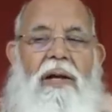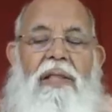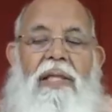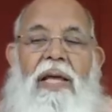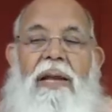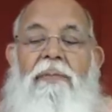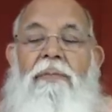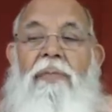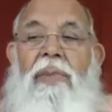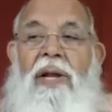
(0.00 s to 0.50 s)

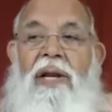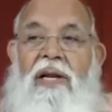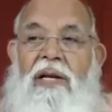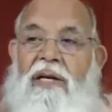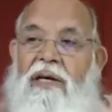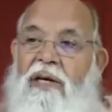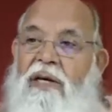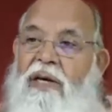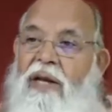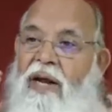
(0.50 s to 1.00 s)
Then
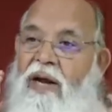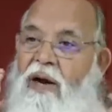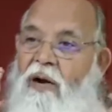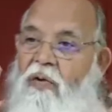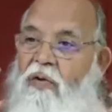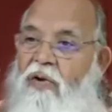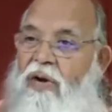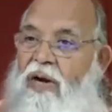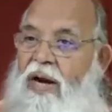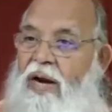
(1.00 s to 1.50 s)
manana, take
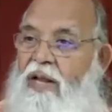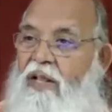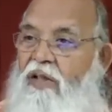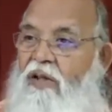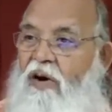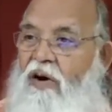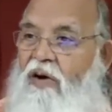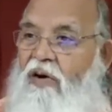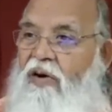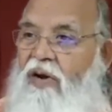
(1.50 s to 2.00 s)
out that
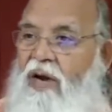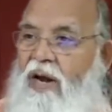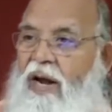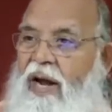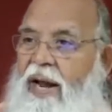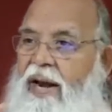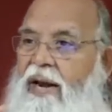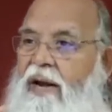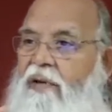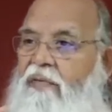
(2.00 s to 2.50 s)
thought
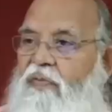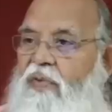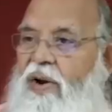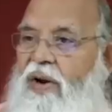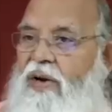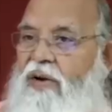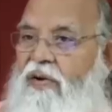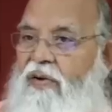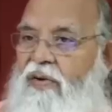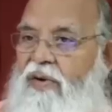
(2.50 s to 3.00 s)
and
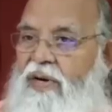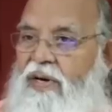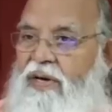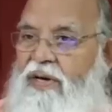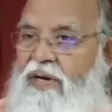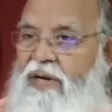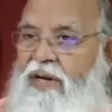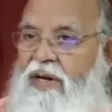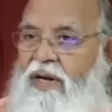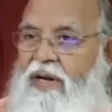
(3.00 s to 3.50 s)
reflect on it.
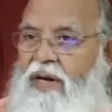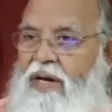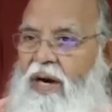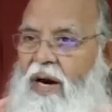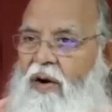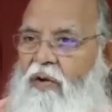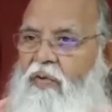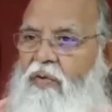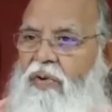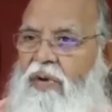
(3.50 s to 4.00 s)

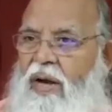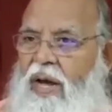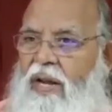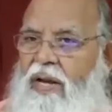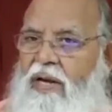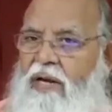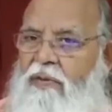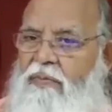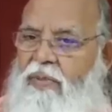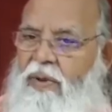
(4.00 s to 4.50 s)
How can
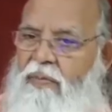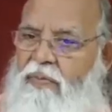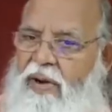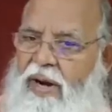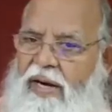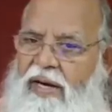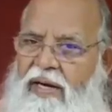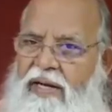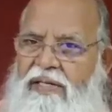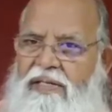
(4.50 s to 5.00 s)
it be
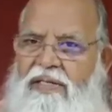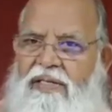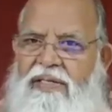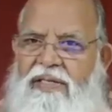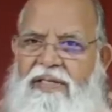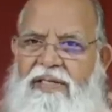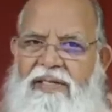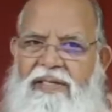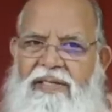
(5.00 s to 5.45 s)
practiced?